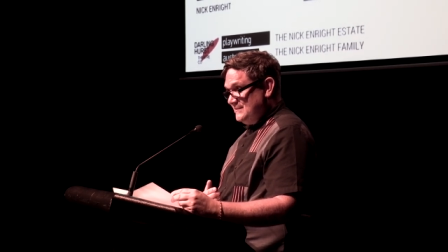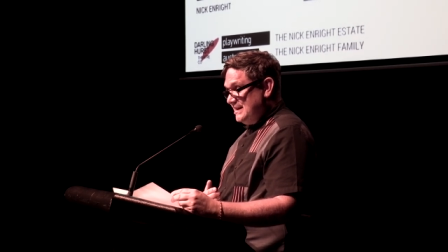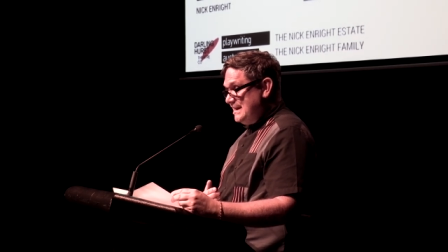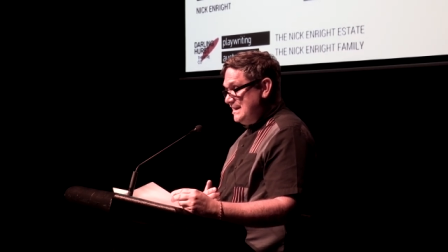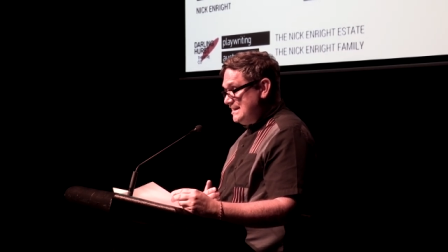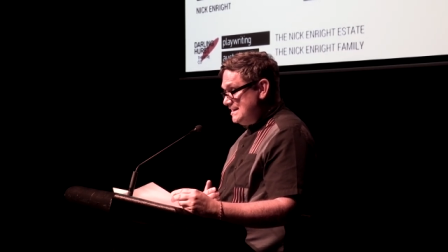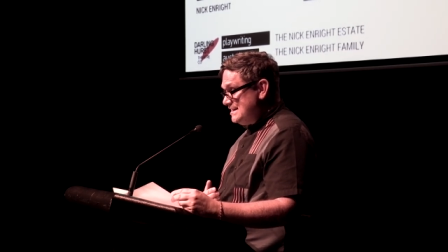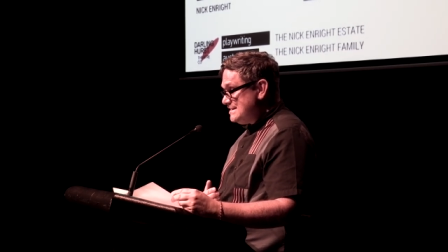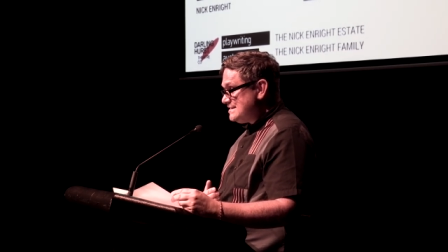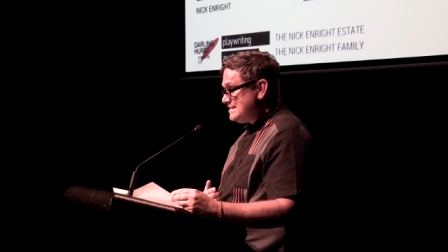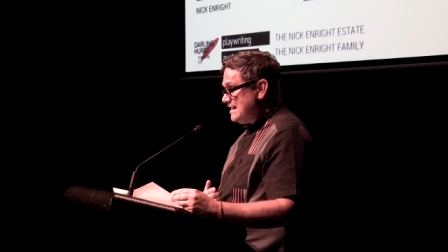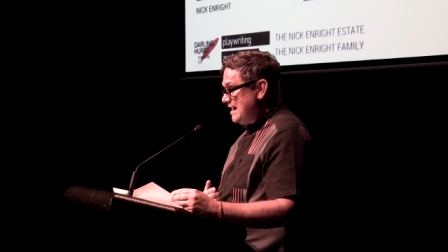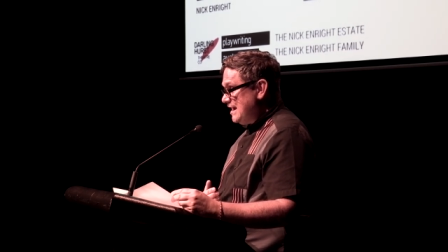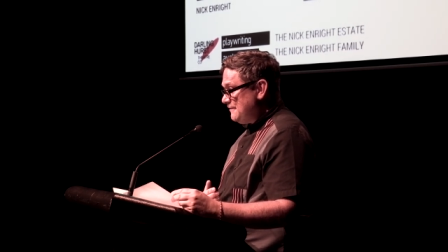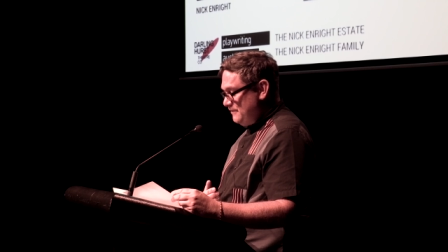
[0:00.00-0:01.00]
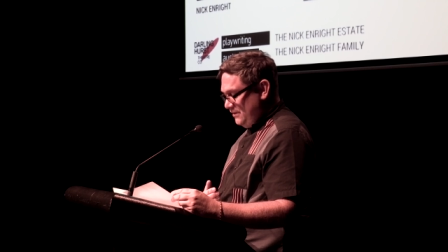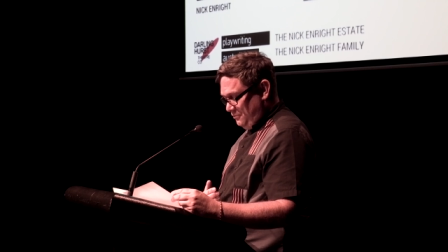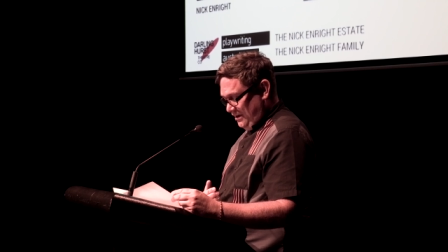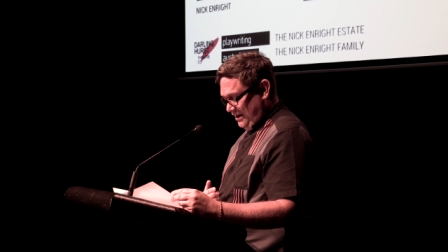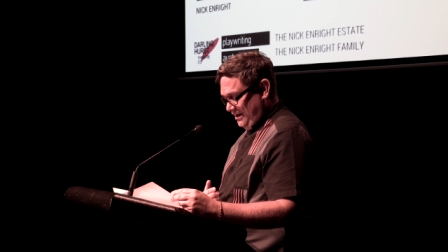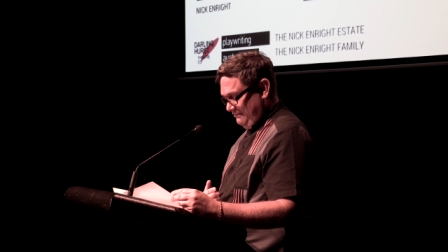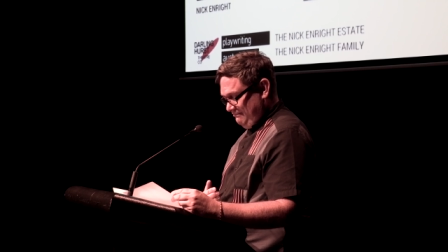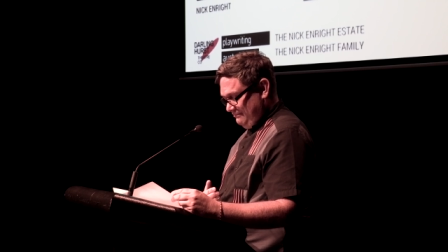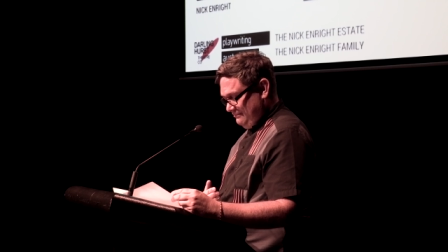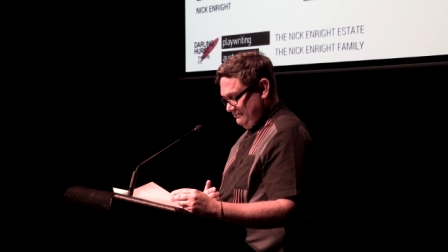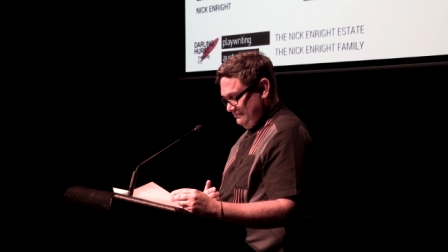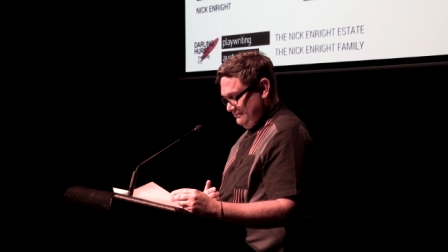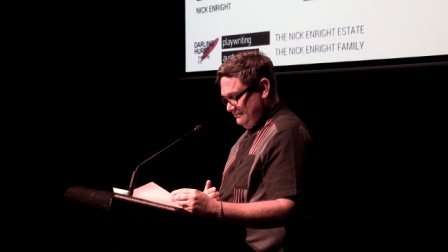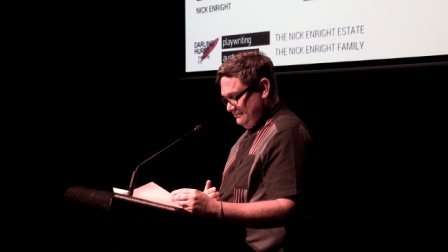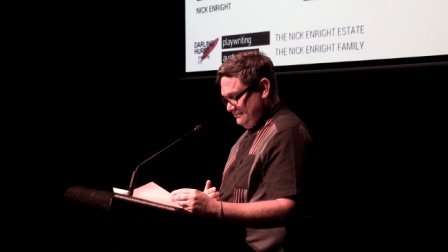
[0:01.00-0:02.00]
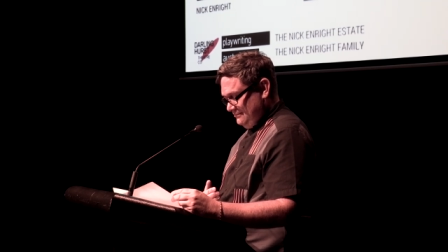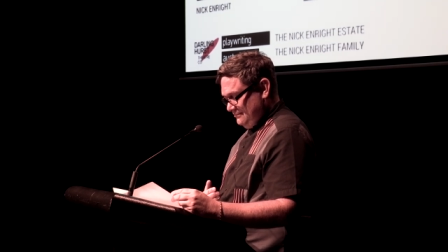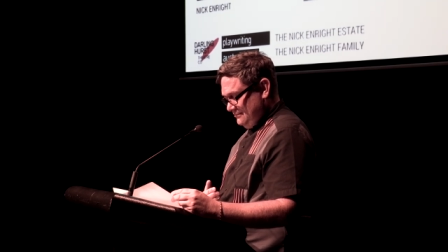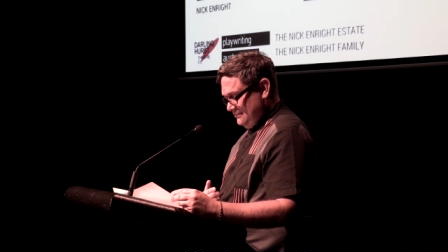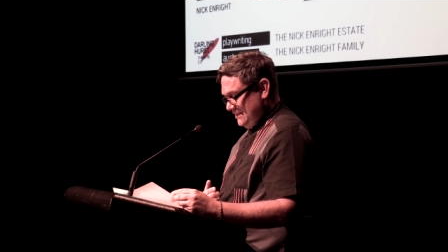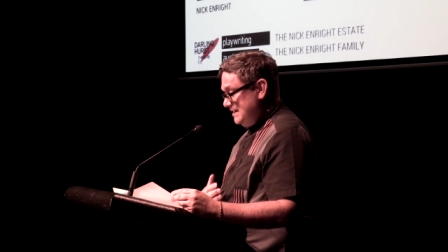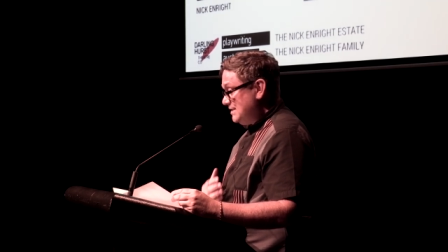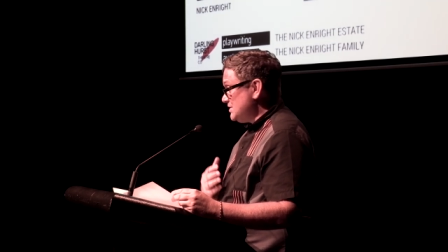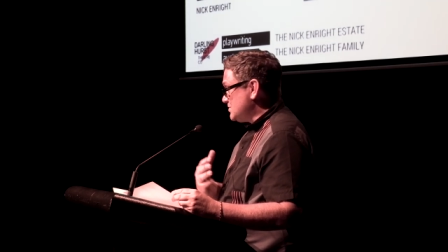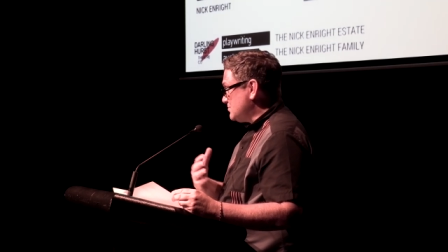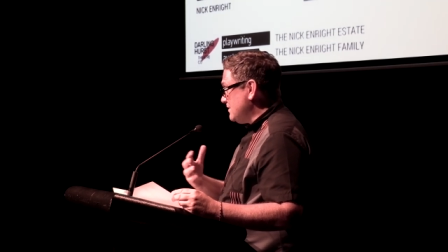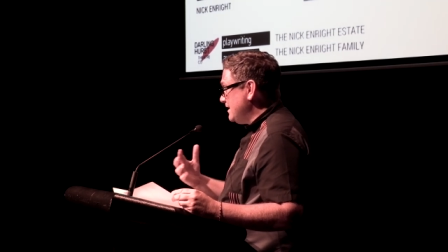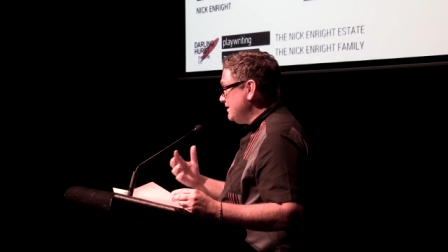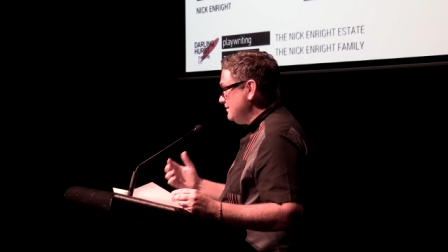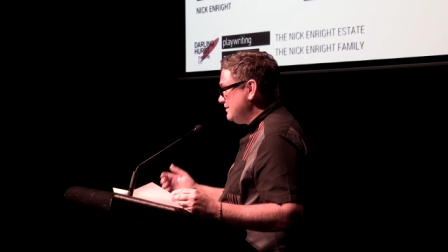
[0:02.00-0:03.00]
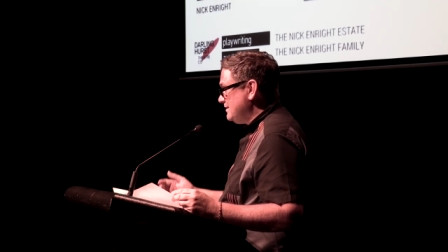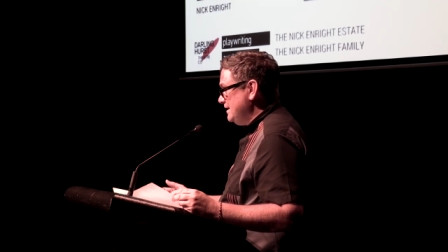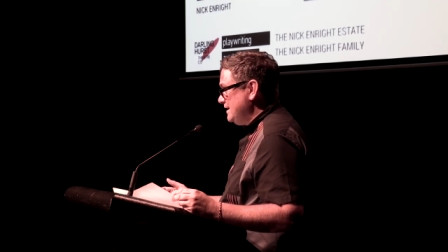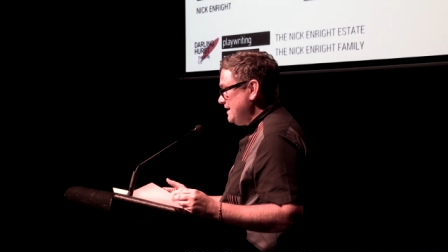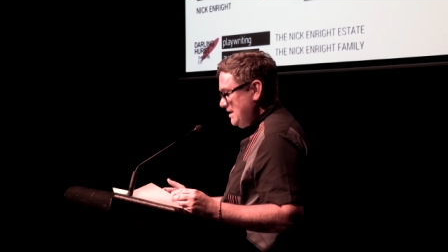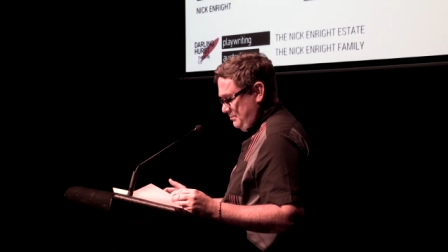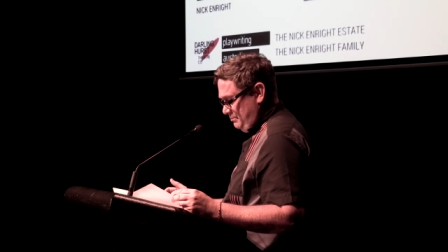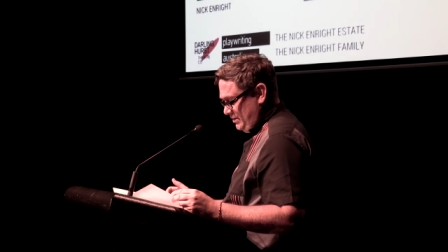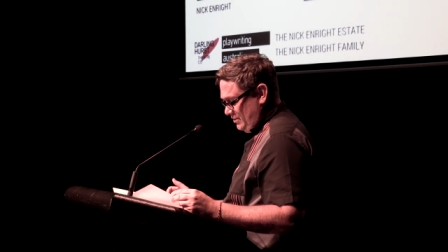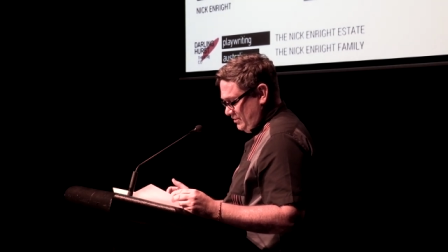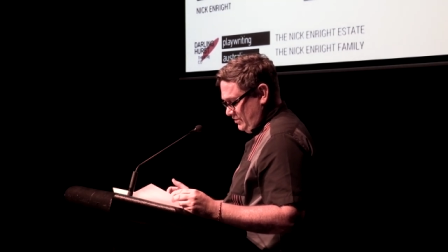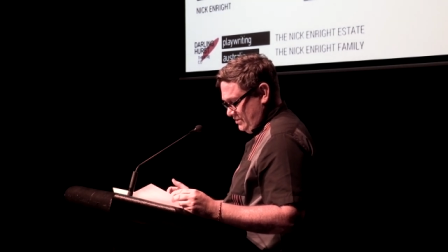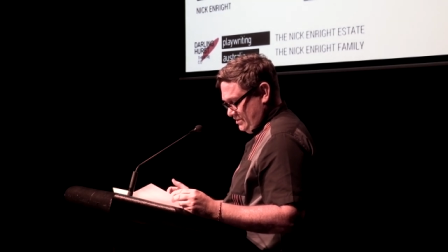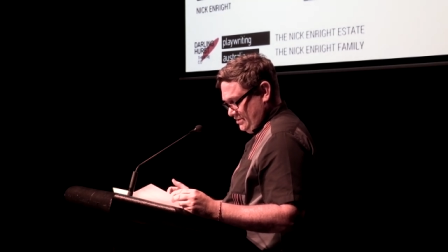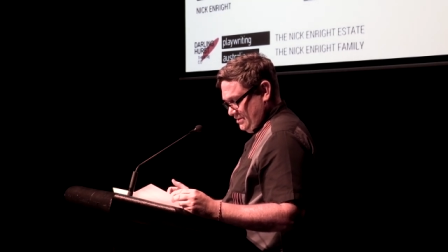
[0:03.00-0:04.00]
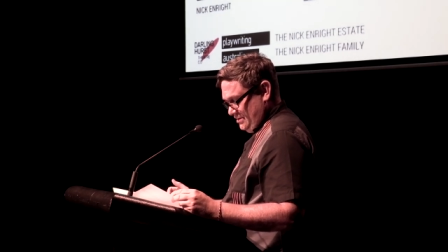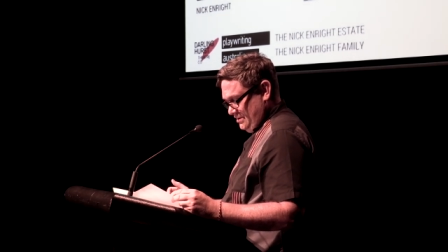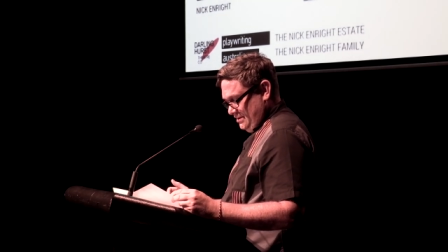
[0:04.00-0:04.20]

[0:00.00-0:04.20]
He is everywhere in Australian theatre and beyond.